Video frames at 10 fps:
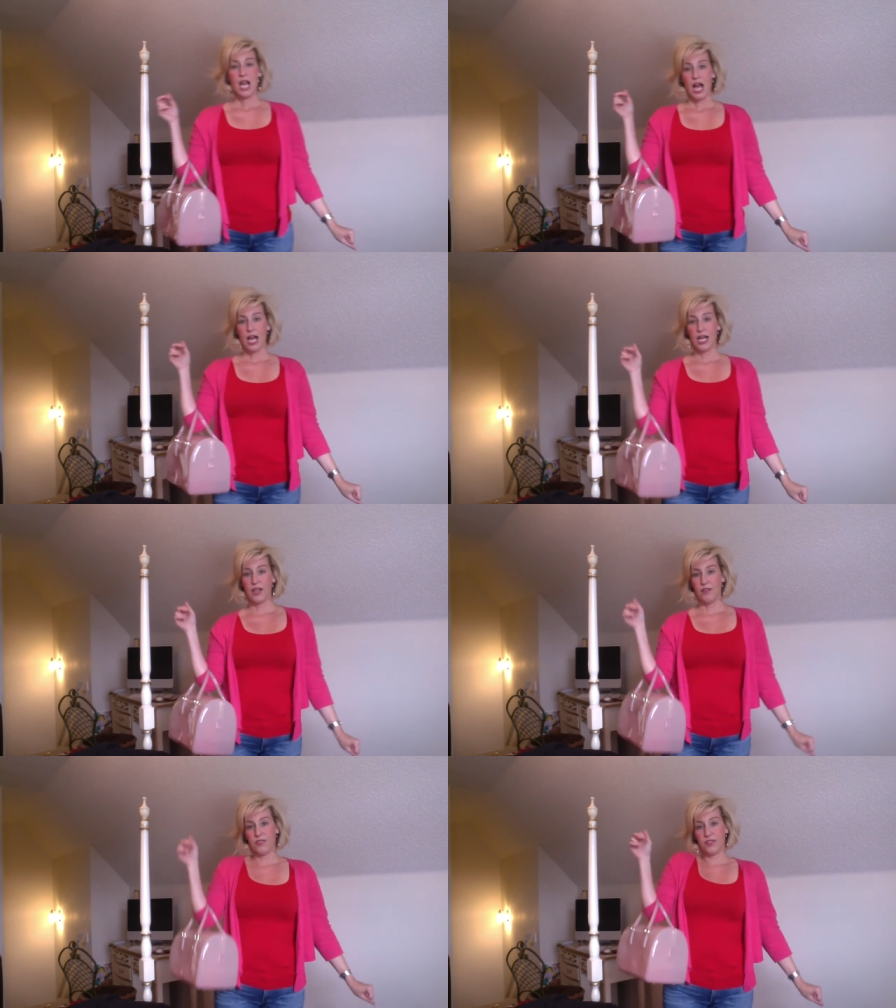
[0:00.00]
Uh,
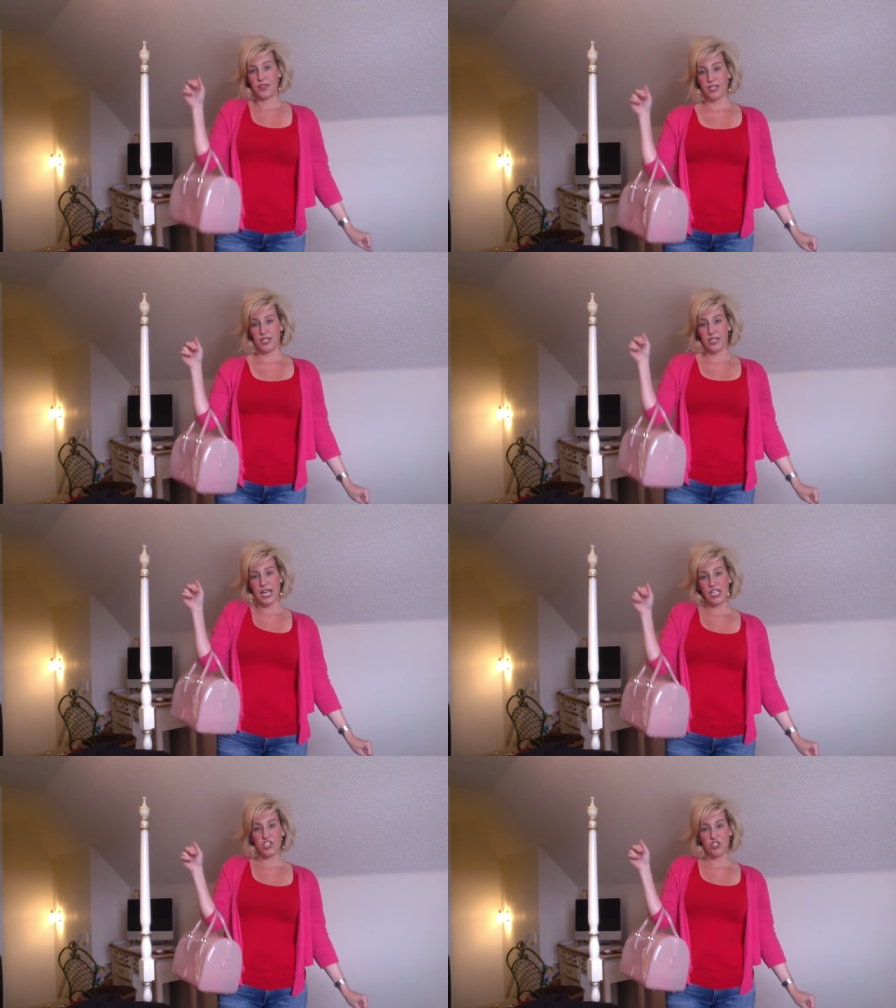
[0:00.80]
the
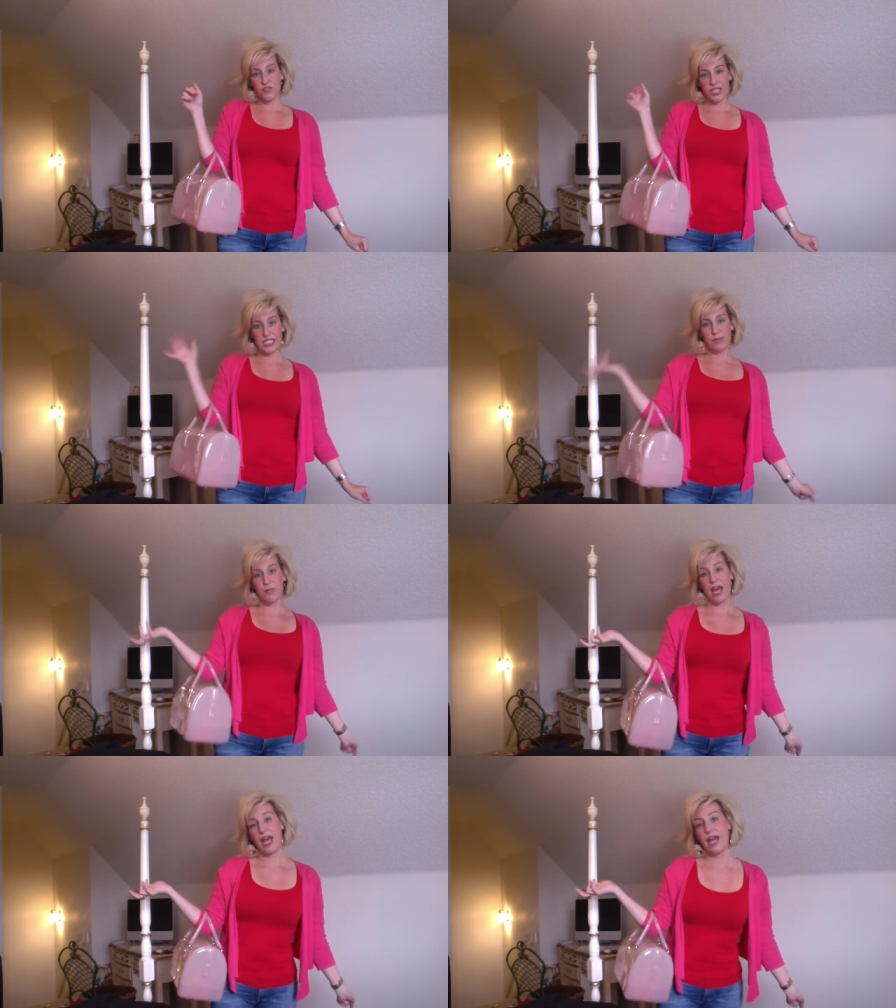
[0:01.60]
nature of this
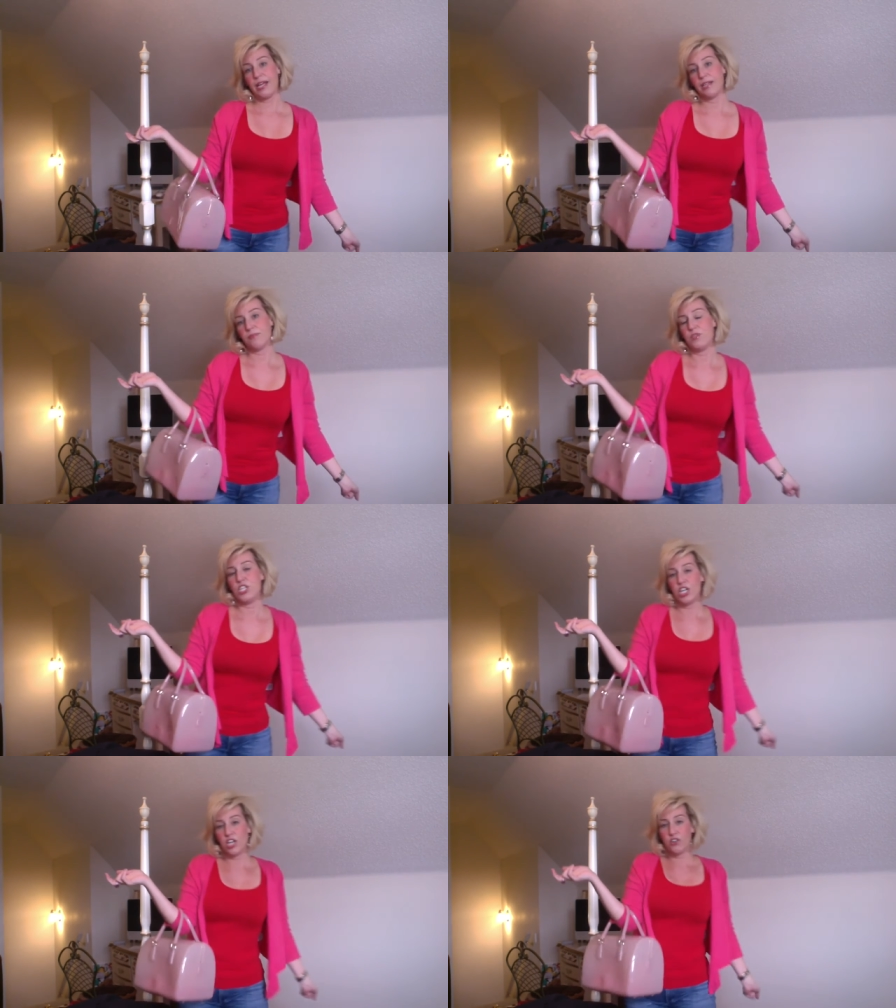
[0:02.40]
bag,
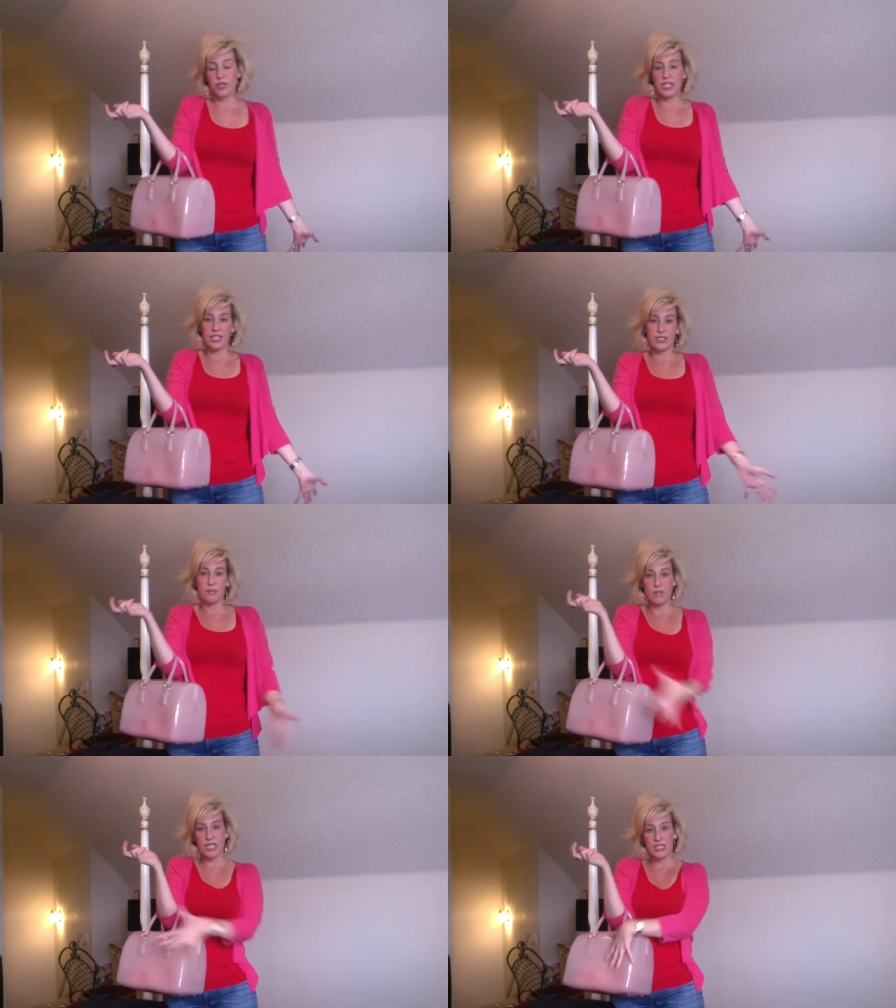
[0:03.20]
you know, it
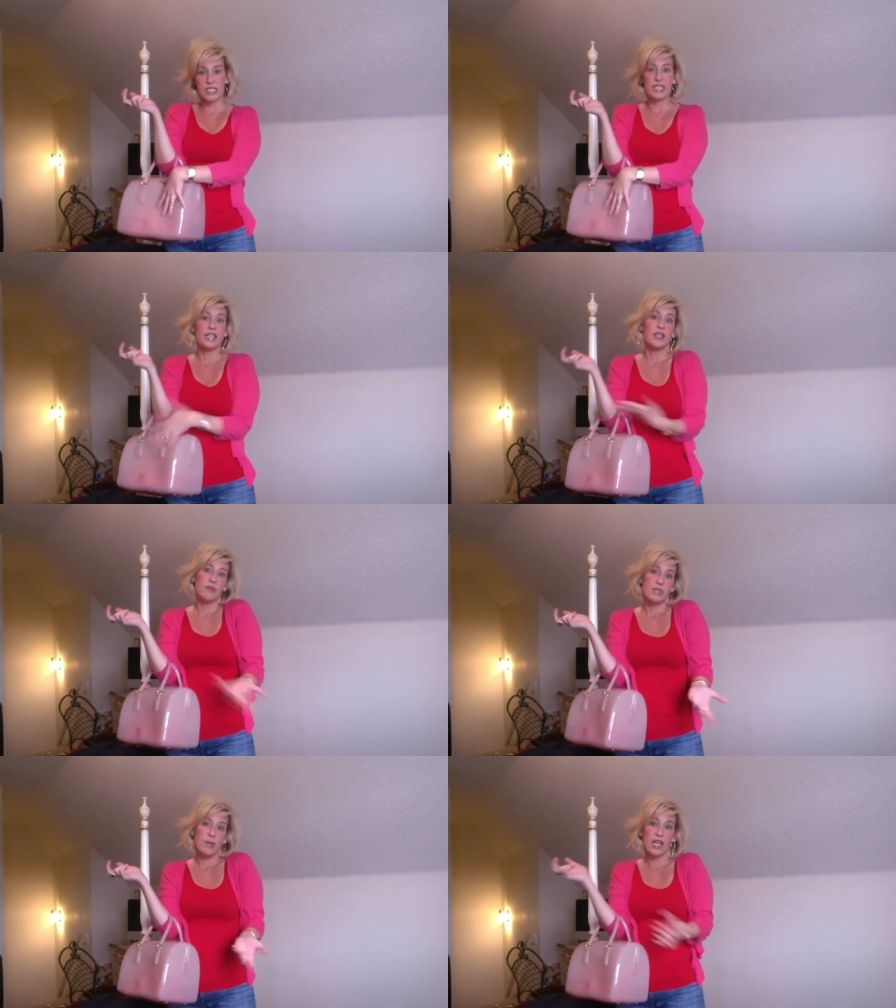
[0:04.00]
means that it
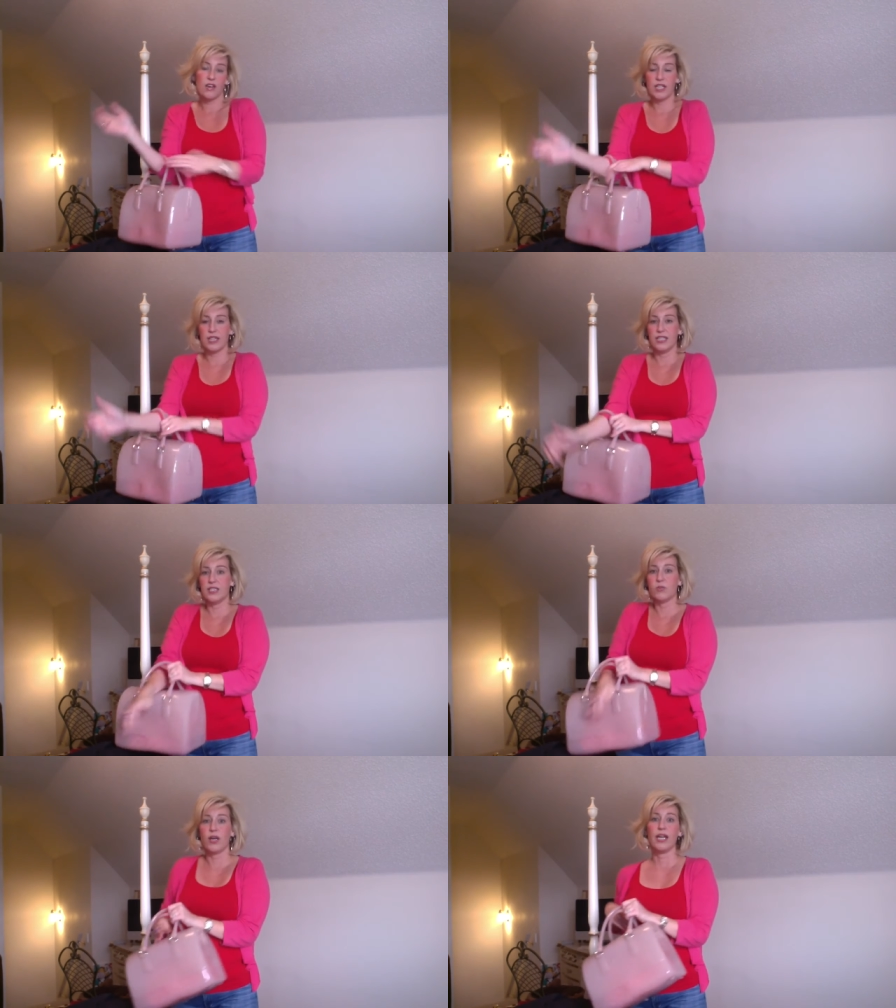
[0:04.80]
must be carried
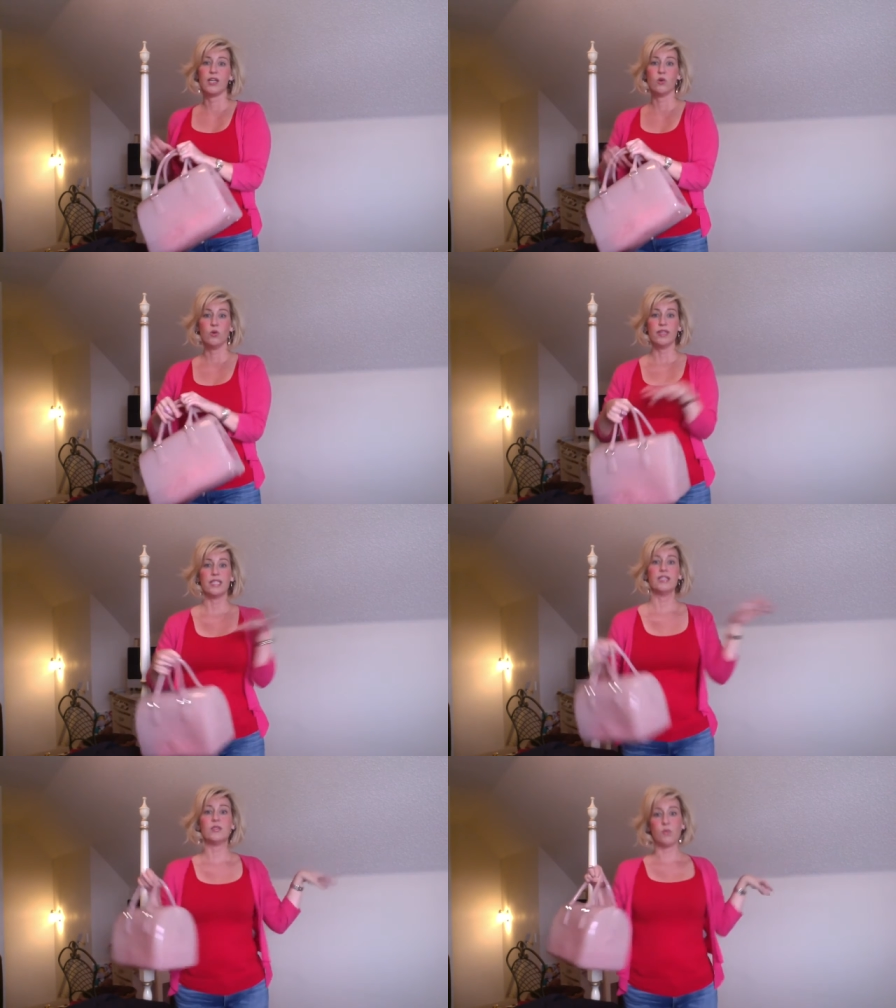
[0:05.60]
this way or
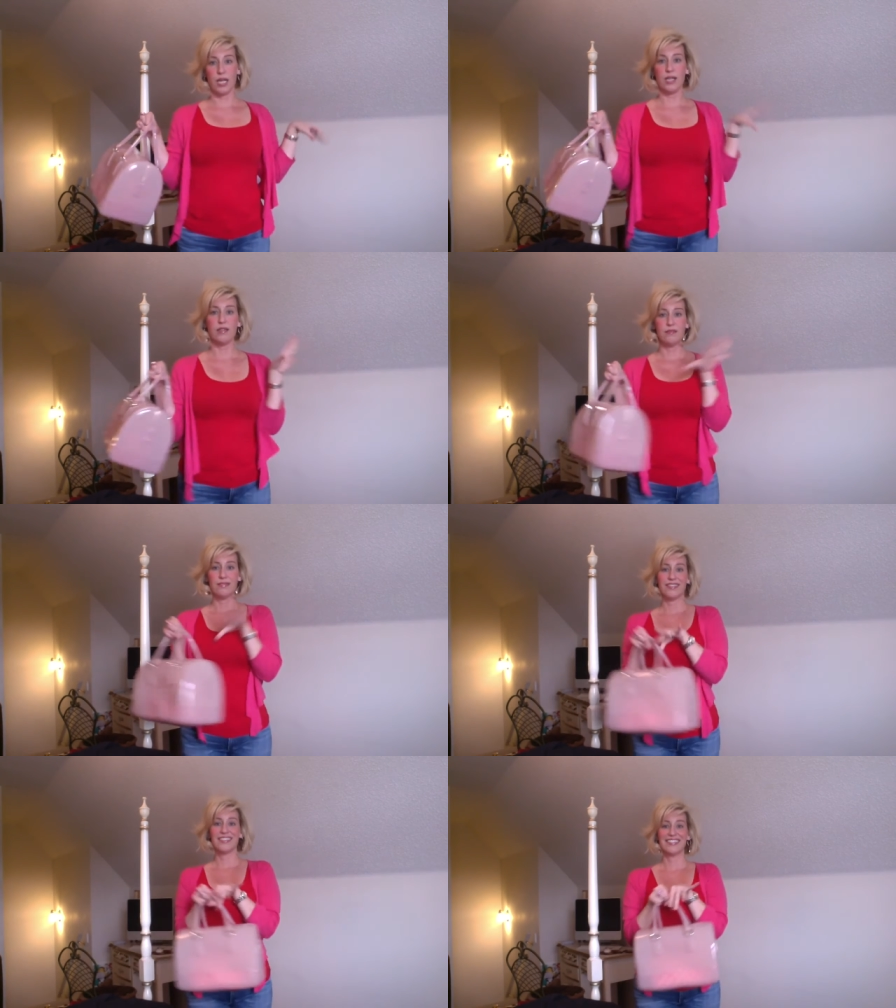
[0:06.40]
this way,
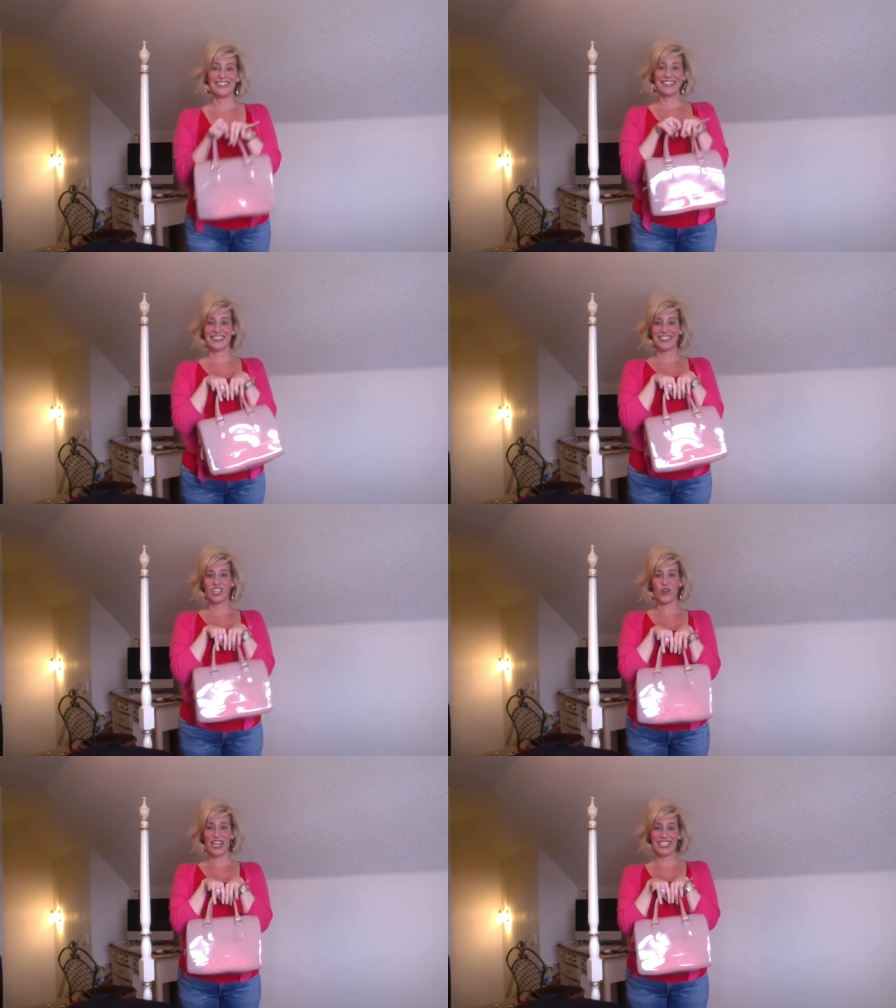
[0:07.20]

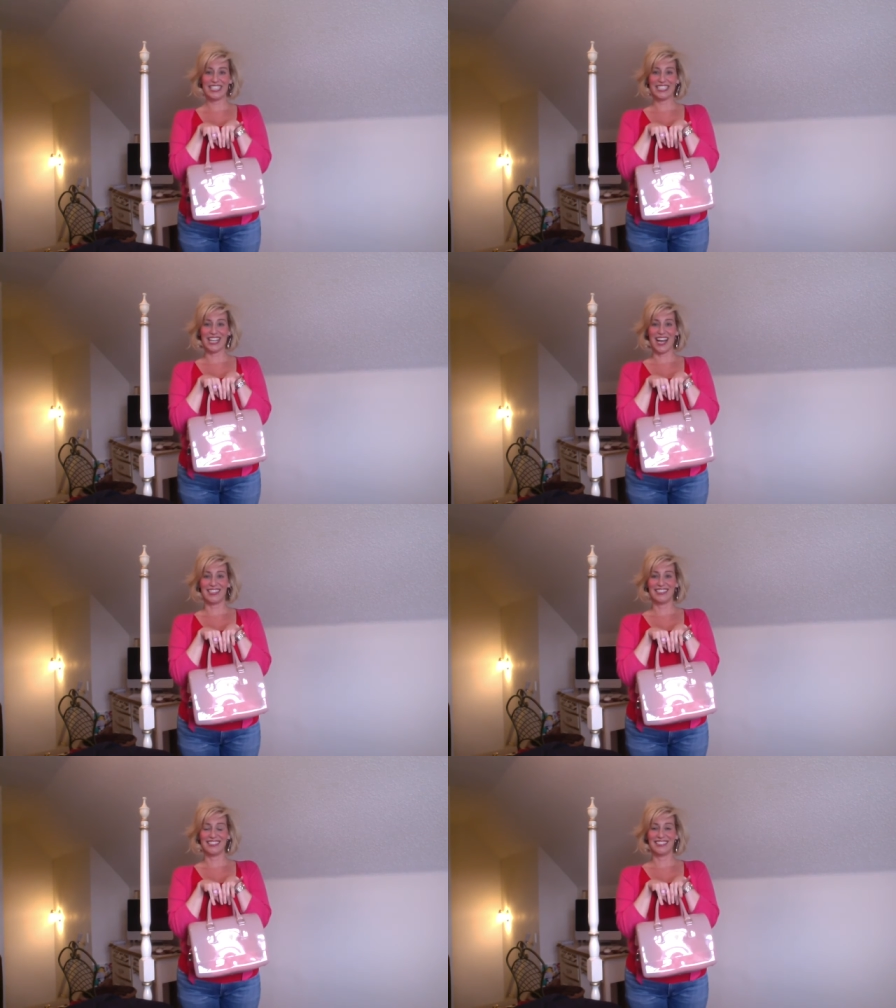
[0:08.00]
granny style,